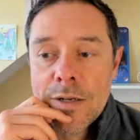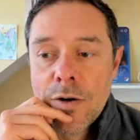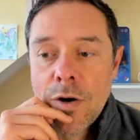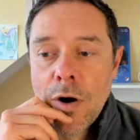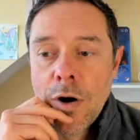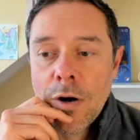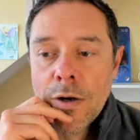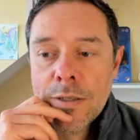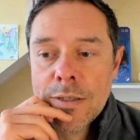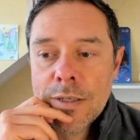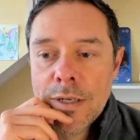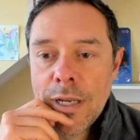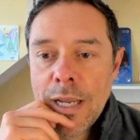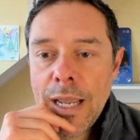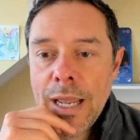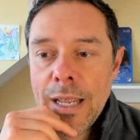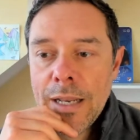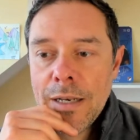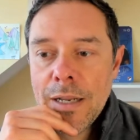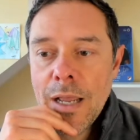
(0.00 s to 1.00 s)
cards.
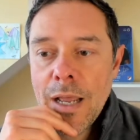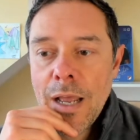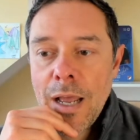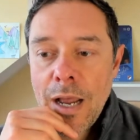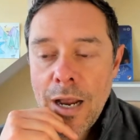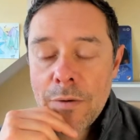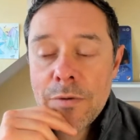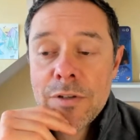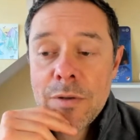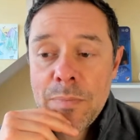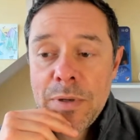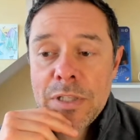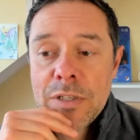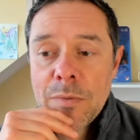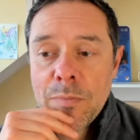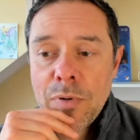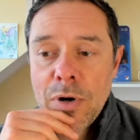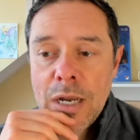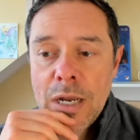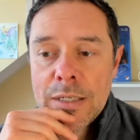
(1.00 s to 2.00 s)
And I was a bit
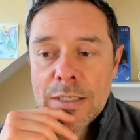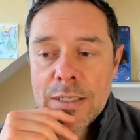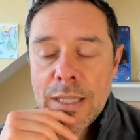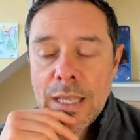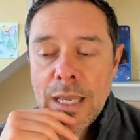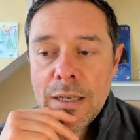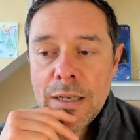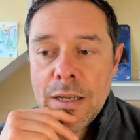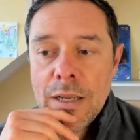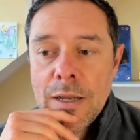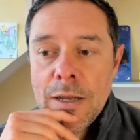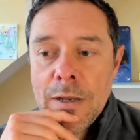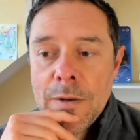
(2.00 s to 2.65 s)
surprised that